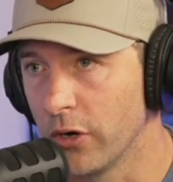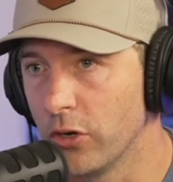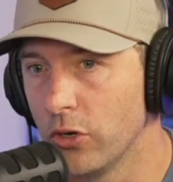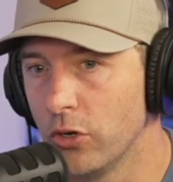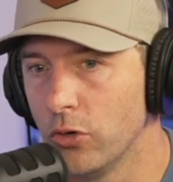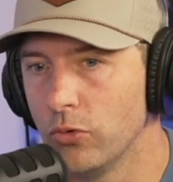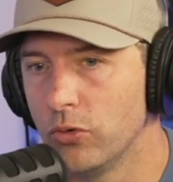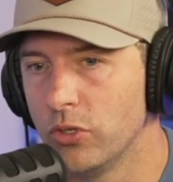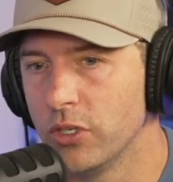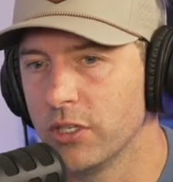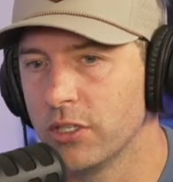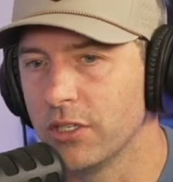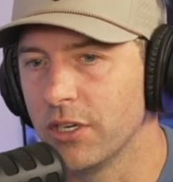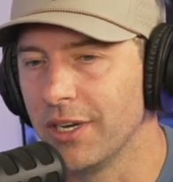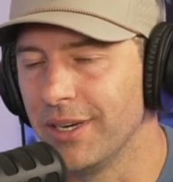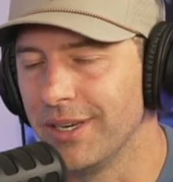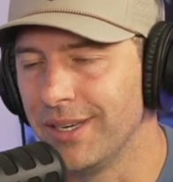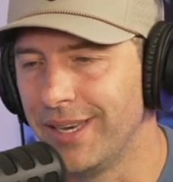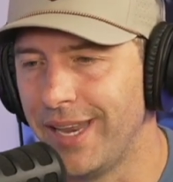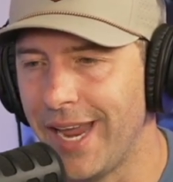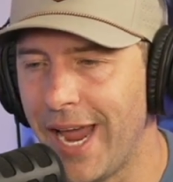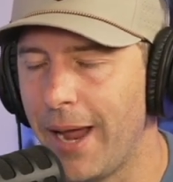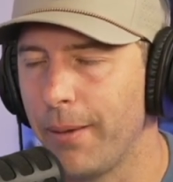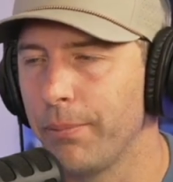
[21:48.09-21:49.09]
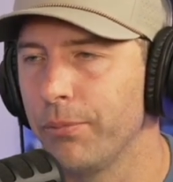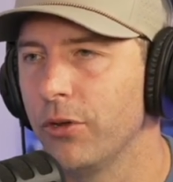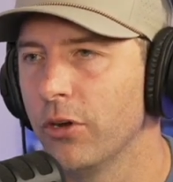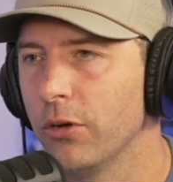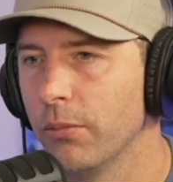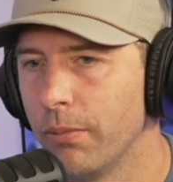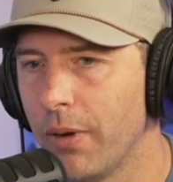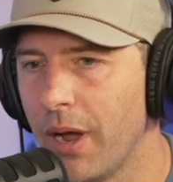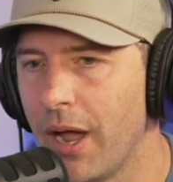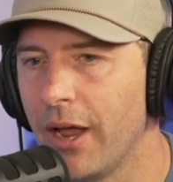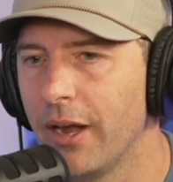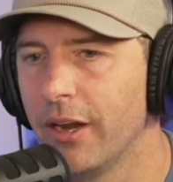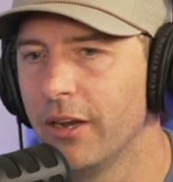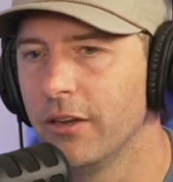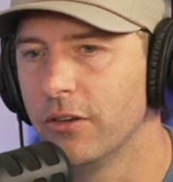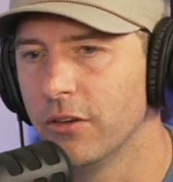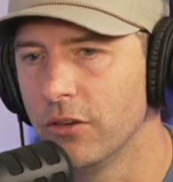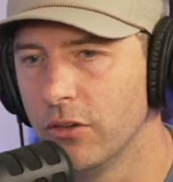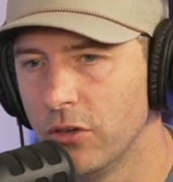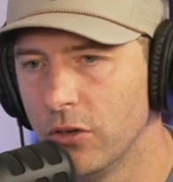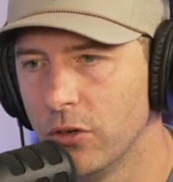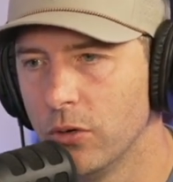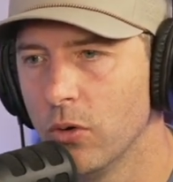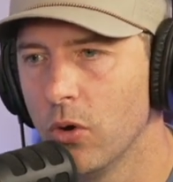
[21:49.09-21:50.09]
You just adapt your body to
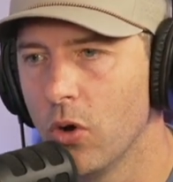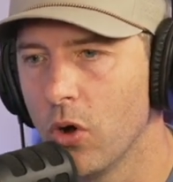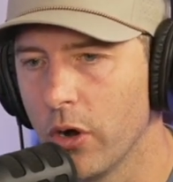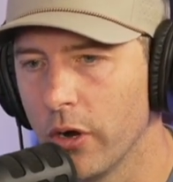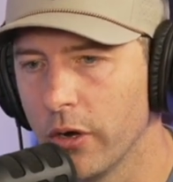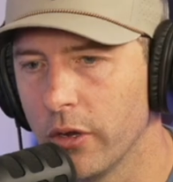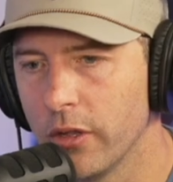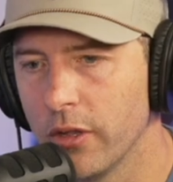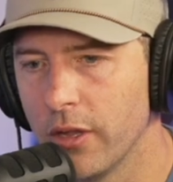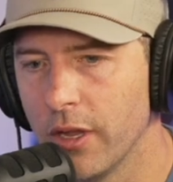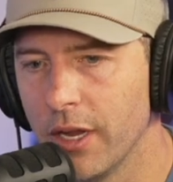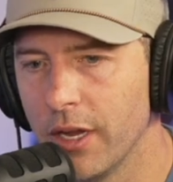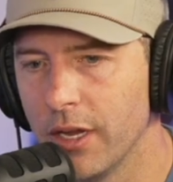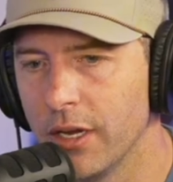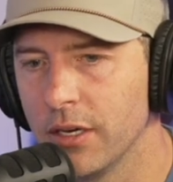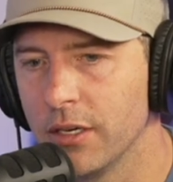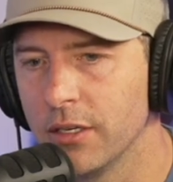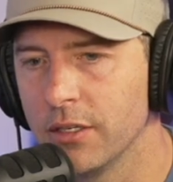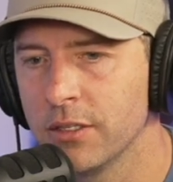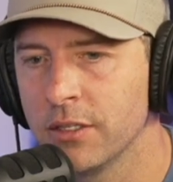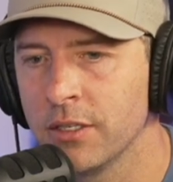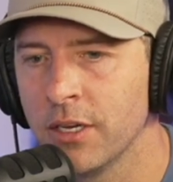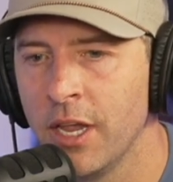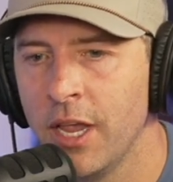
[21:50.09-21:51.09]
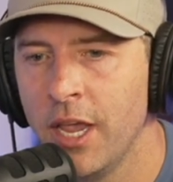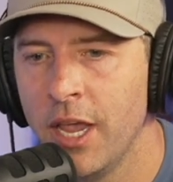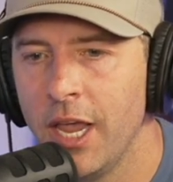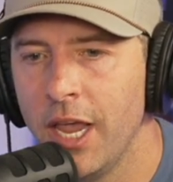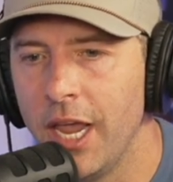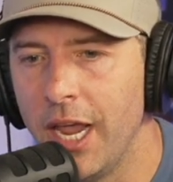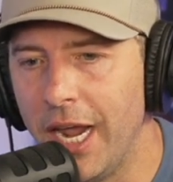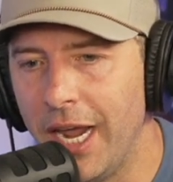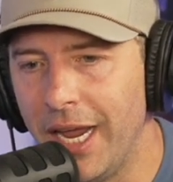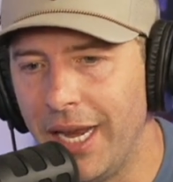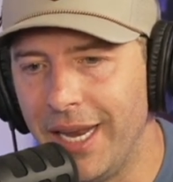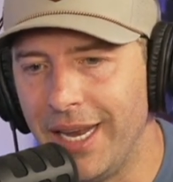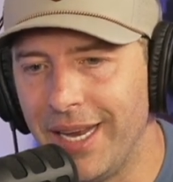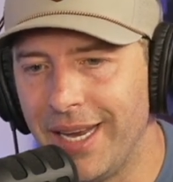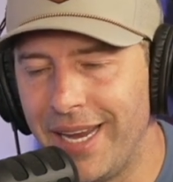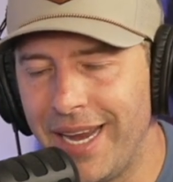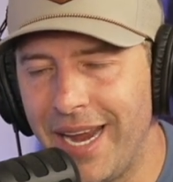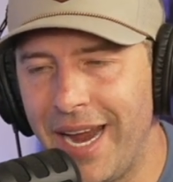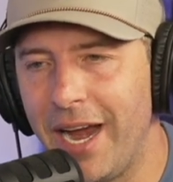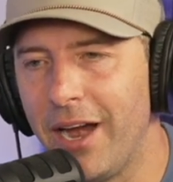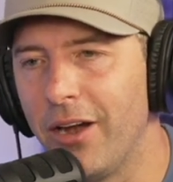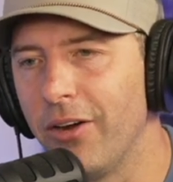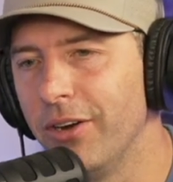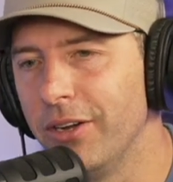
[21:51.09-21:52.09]
do hard things, and it
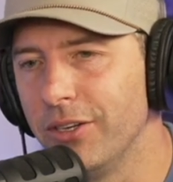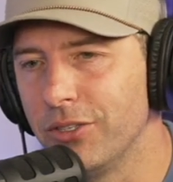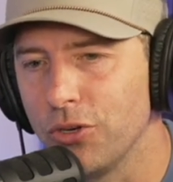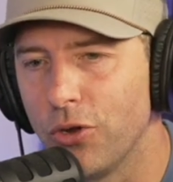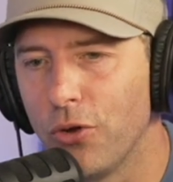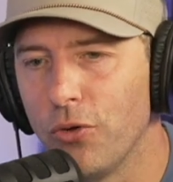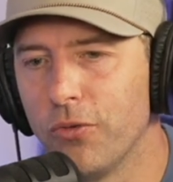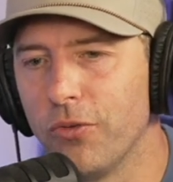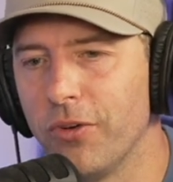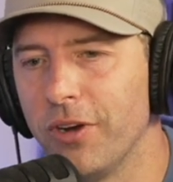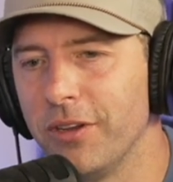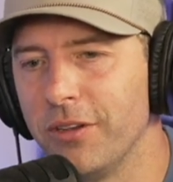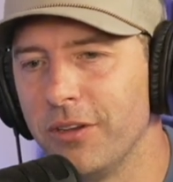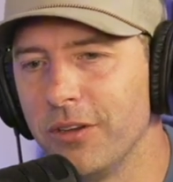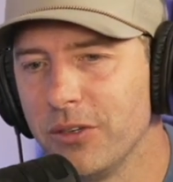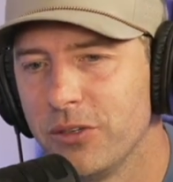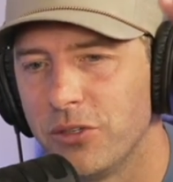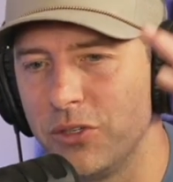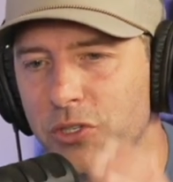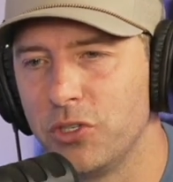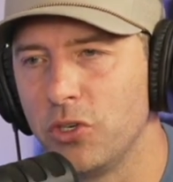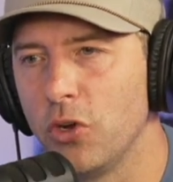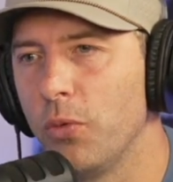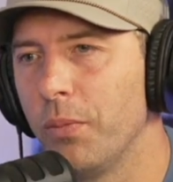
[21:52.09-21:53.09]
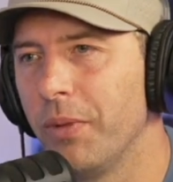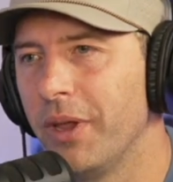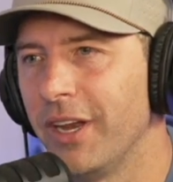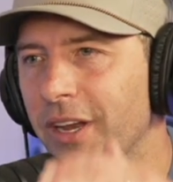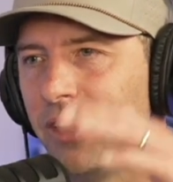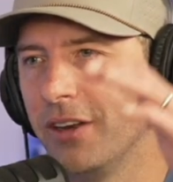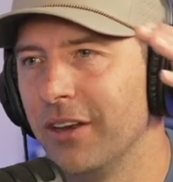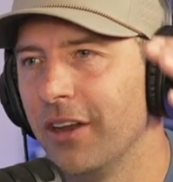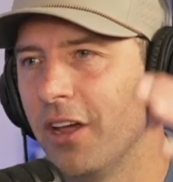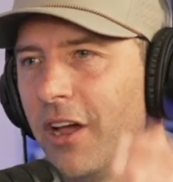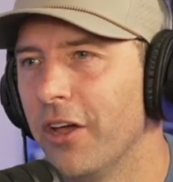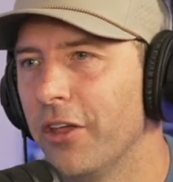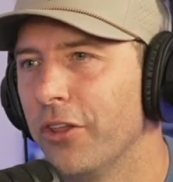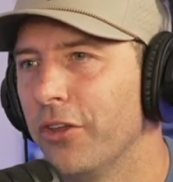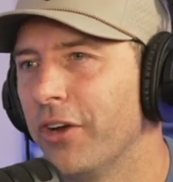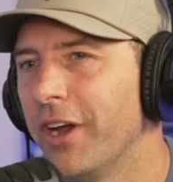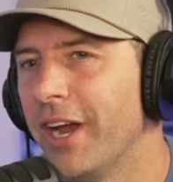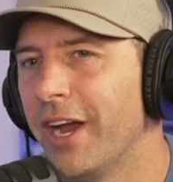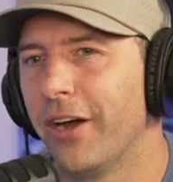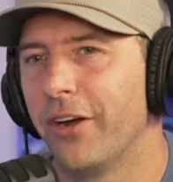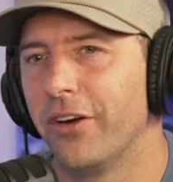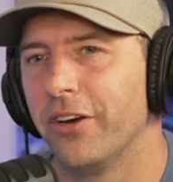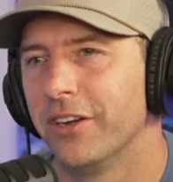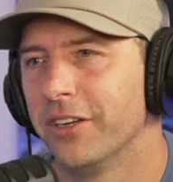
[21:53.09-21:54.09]
carries over into so many other
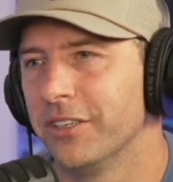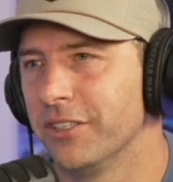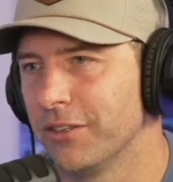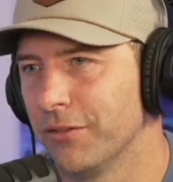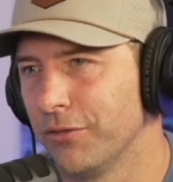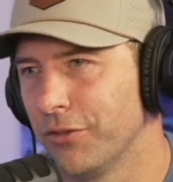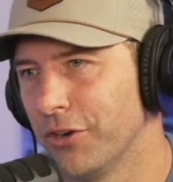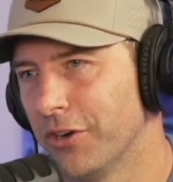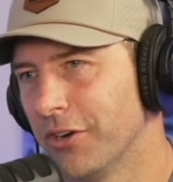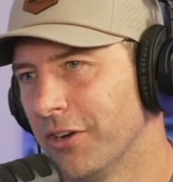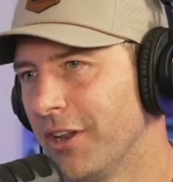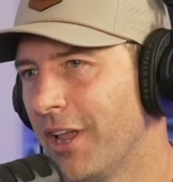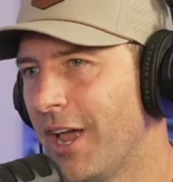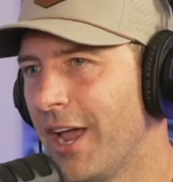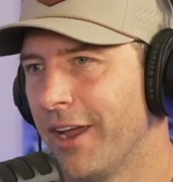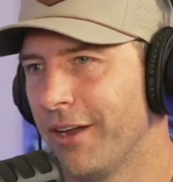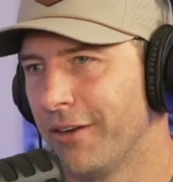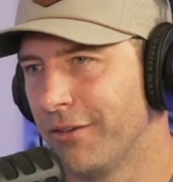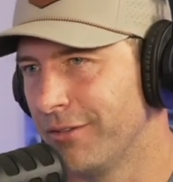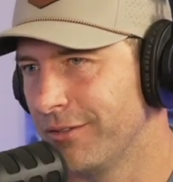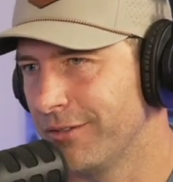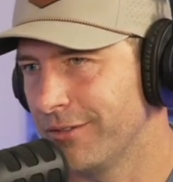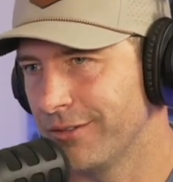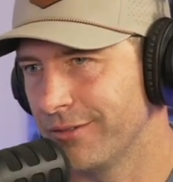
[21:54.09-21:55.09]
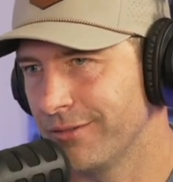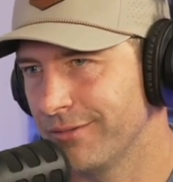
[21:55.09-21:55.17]
areas of your life.